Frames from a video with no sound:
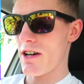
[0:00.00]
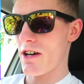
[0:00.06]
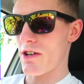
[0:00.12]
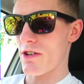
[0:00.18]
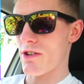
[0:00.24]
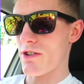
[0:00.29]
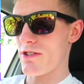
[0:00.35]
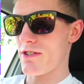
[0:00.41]

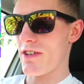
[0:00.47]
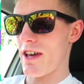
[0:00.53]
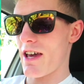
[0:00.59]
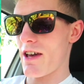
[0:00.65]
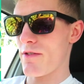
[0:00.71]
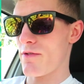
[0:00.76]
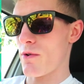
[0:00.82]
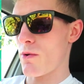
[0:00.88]
a good
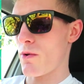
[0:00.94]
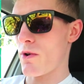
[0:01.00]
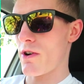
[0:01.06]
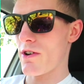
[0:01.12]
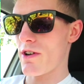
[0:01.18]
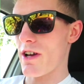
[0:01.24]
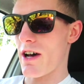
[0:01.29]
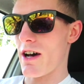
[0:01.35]
day
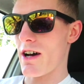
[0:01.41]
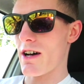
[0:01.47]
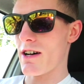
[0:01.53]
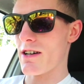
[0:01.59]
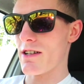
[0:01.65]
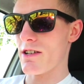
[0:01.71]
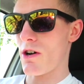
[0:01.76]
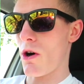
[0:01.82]
for it
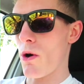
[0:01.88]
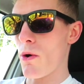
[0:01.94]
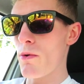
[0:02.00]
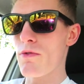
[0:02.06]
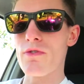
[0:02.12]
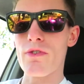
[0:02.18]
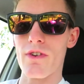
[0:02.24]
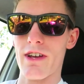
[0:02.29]
and
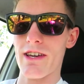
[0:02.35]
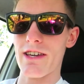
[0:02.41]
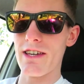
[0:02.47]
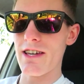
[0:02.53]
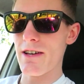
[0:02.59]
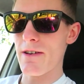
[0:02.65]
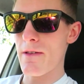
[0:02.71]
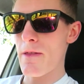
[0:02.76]

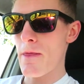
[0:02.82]
hopefully